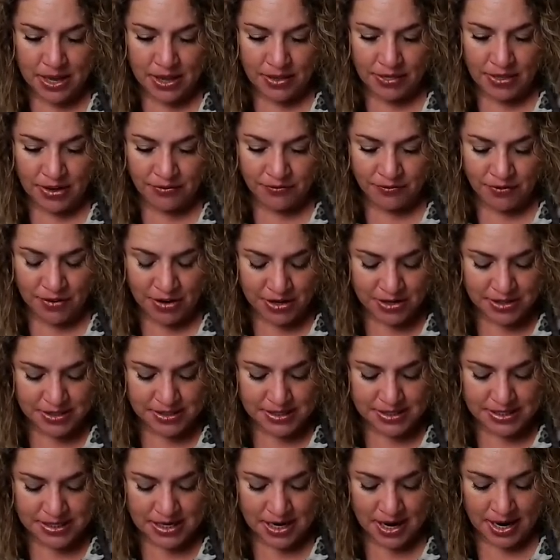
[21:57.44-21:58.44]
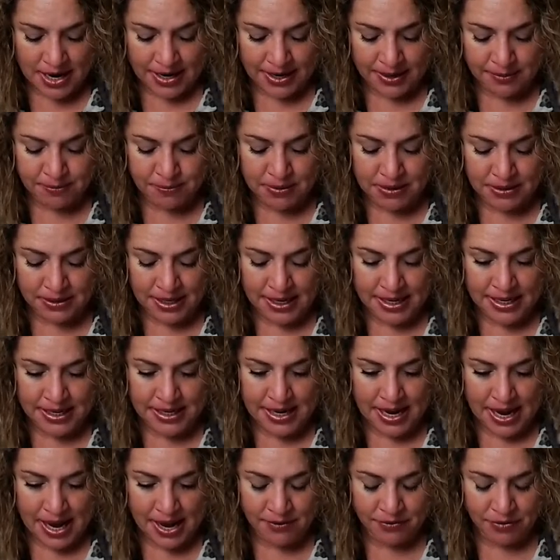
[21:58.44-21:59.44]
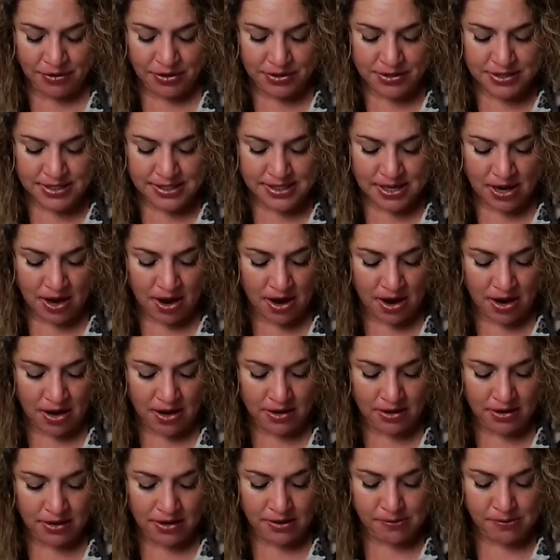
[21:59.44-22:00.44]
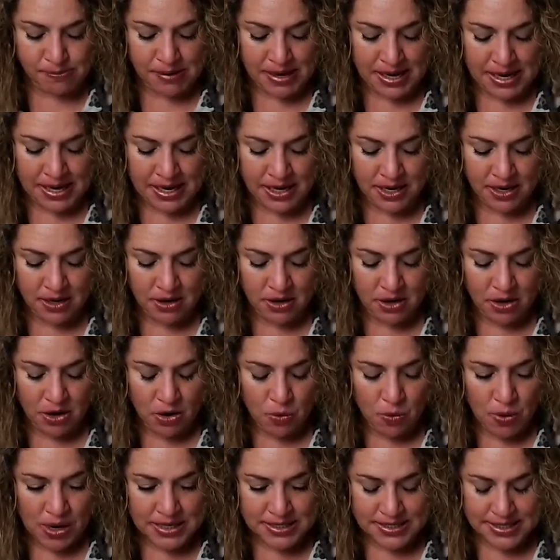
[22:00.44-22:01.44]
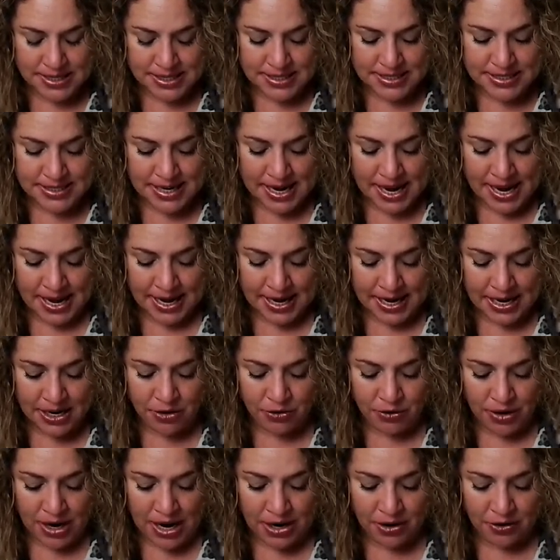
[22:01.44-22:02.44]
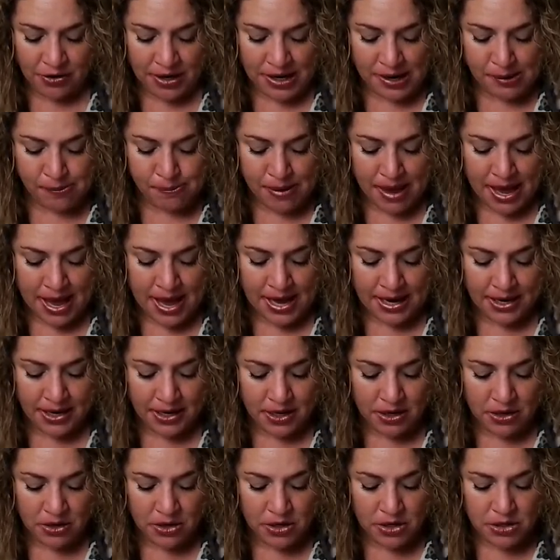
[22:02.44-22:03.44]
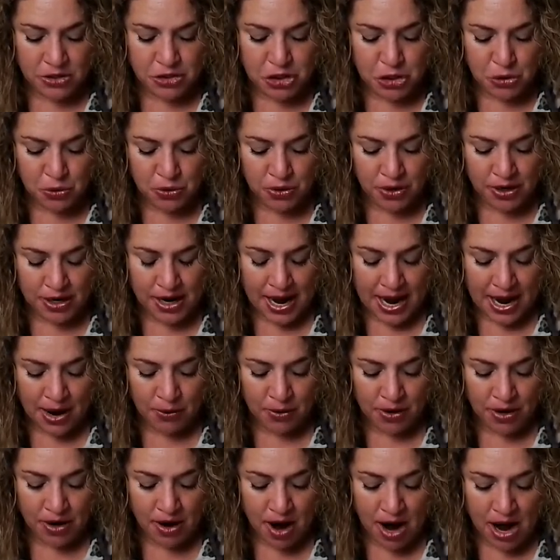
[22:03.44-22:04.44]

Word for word: The first time Glenn ever saw me was the day Gregory Peck toured our